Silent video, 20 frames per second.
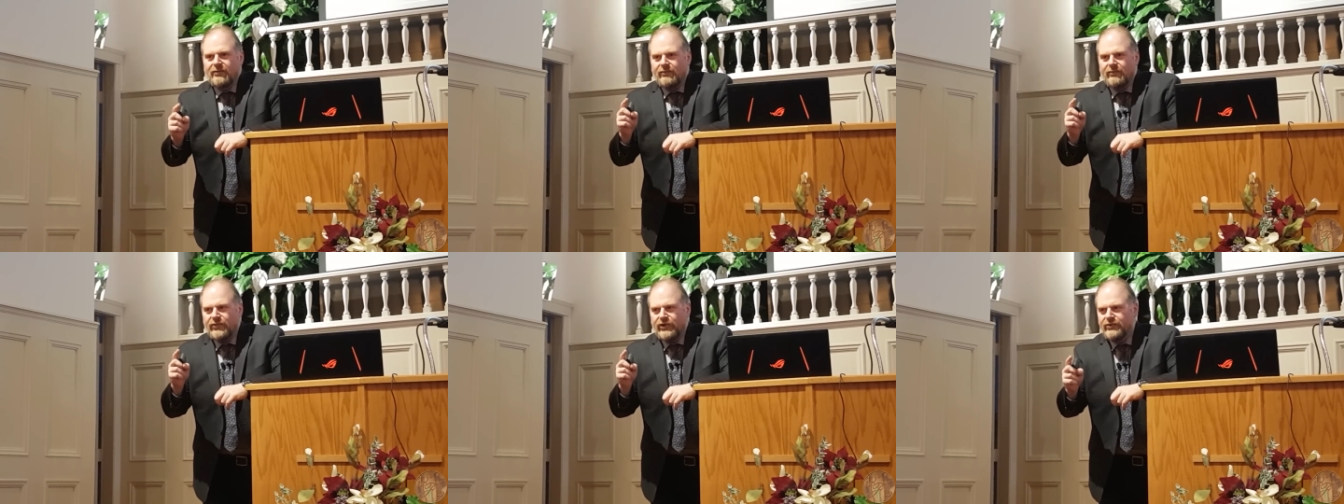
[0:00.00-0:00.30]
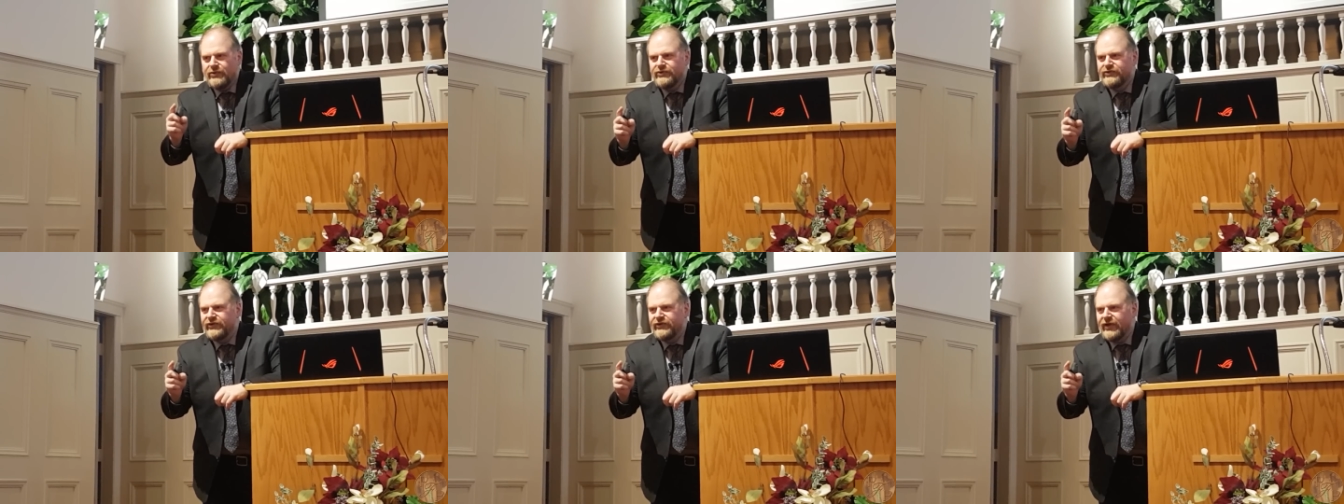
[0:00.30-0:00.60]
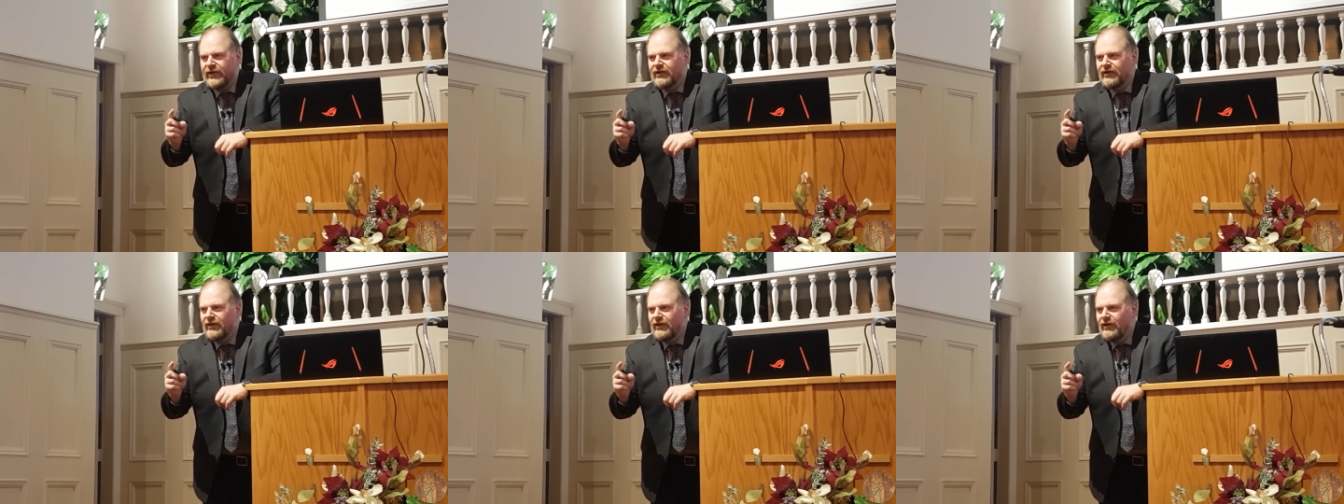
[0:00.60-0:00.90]

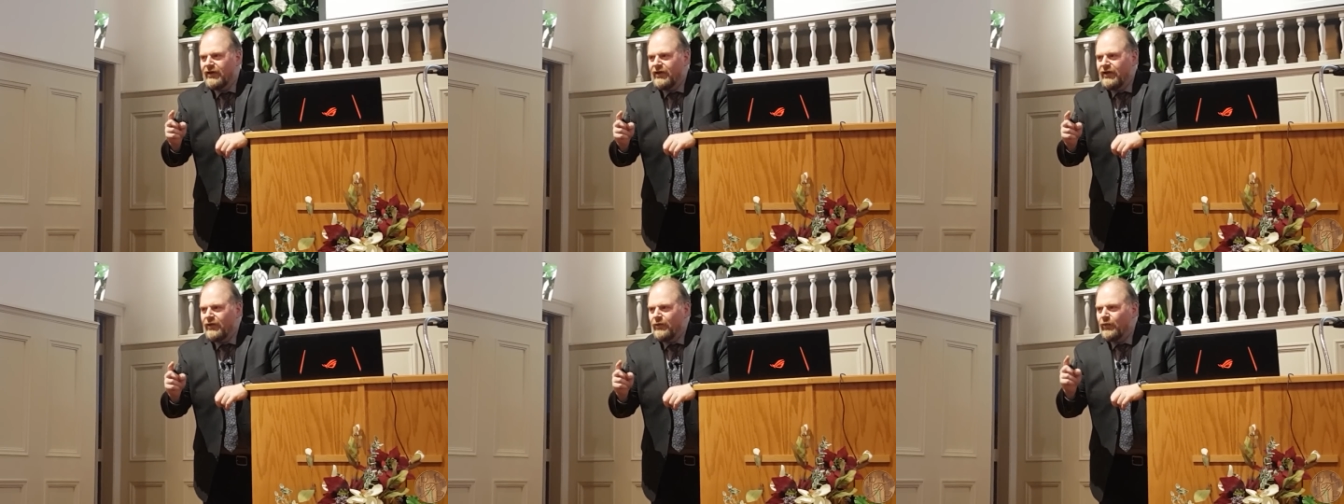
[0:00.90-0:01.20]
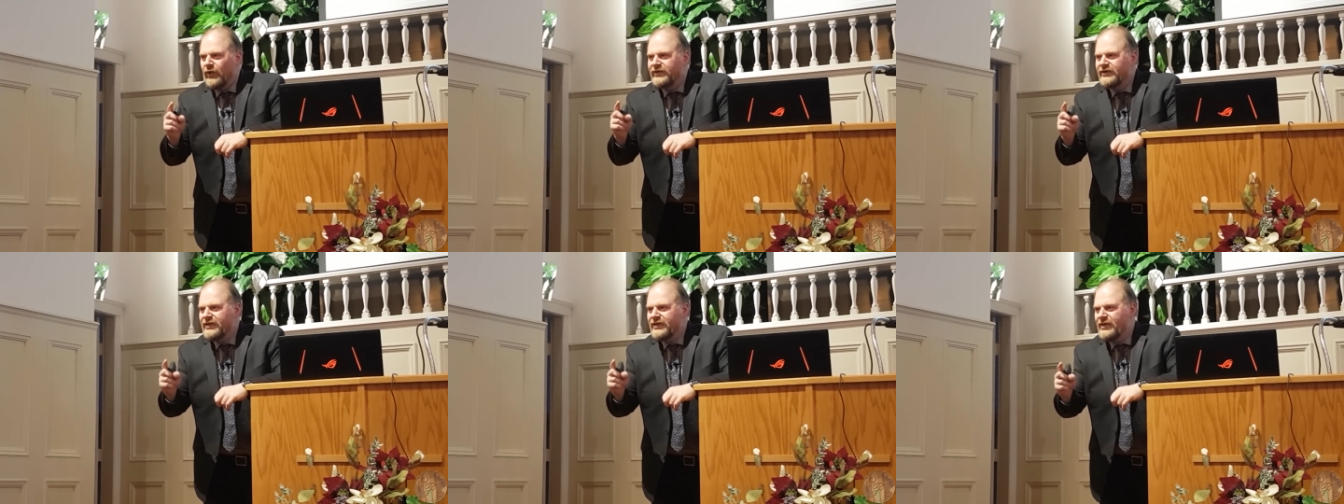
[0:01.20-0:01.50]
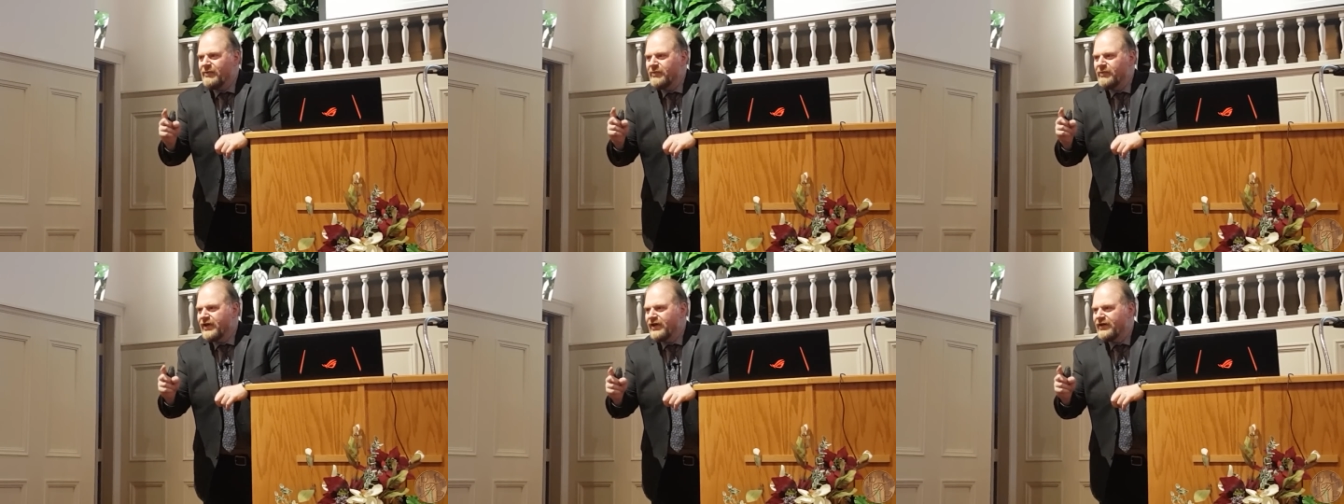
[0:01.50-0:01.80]
Music. What did
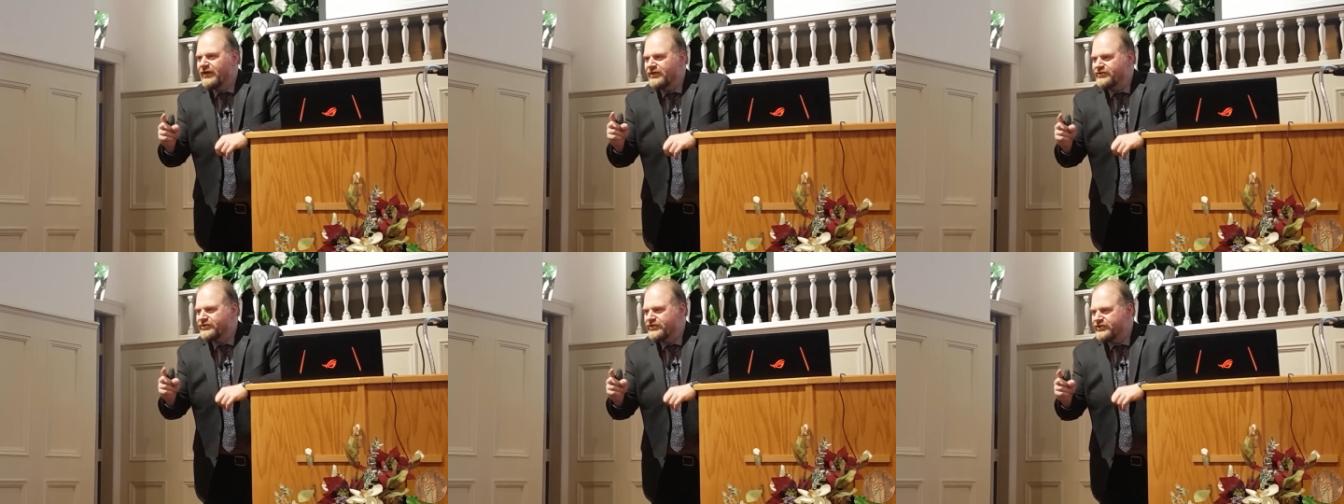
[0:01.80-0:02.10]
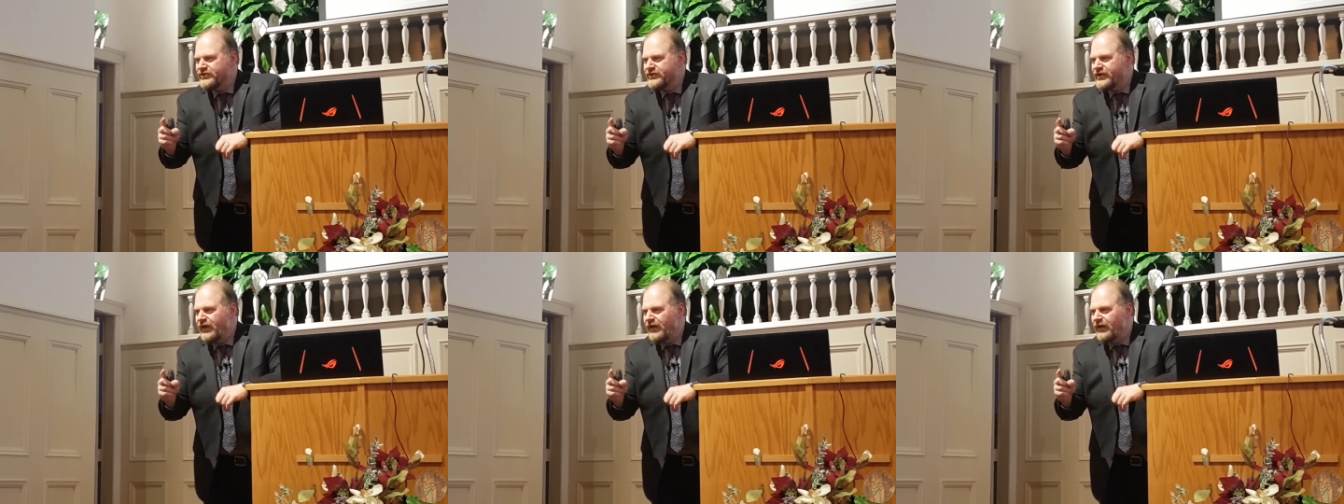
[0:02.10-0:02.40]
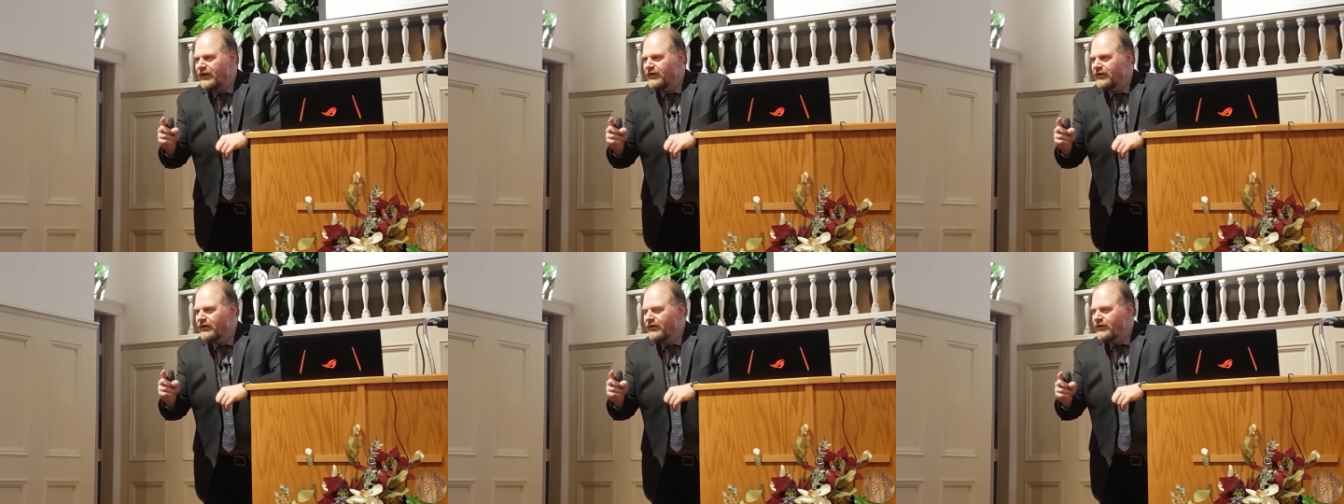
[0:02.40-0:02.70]
Nebuchadnezzar say?